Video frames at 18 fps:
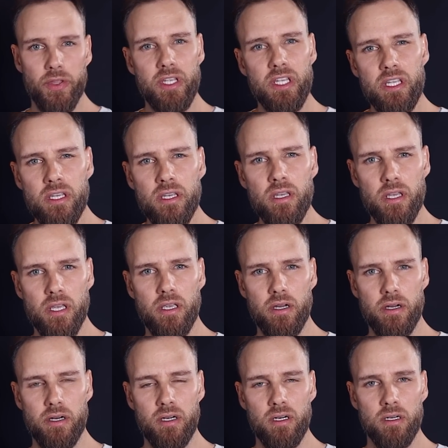the key
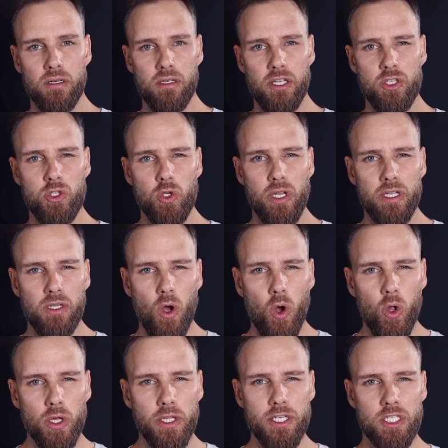here is to let the
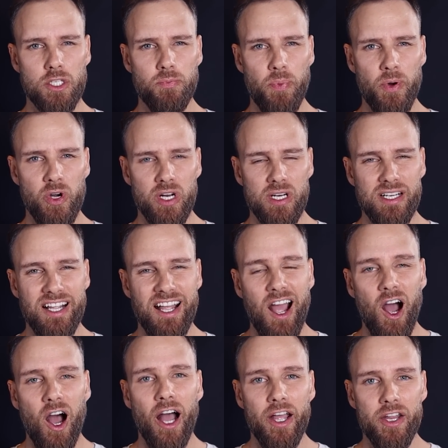Holy Spirit
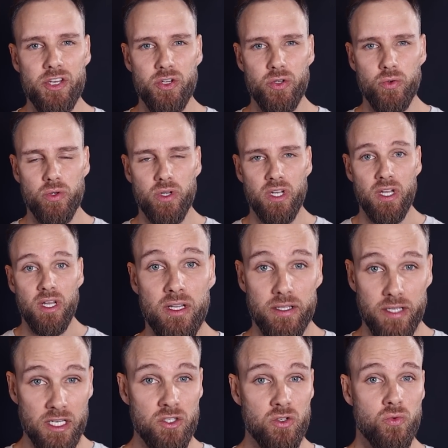guide you.
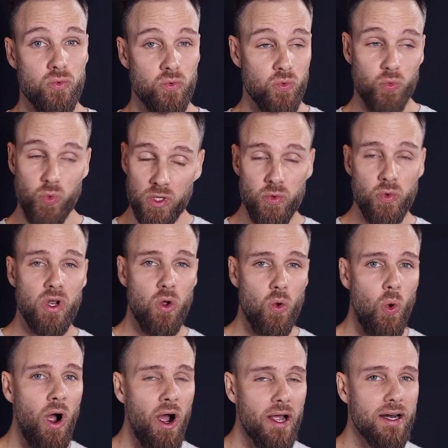This will
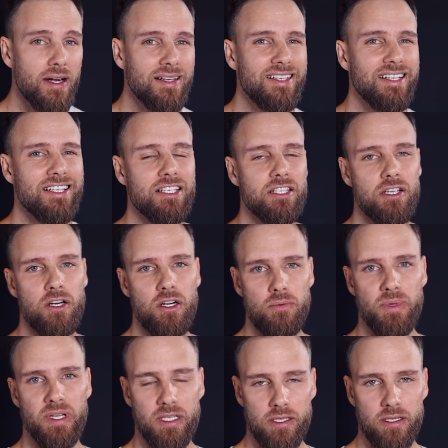require
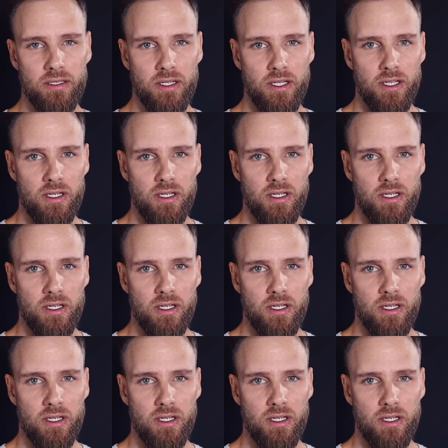discernment.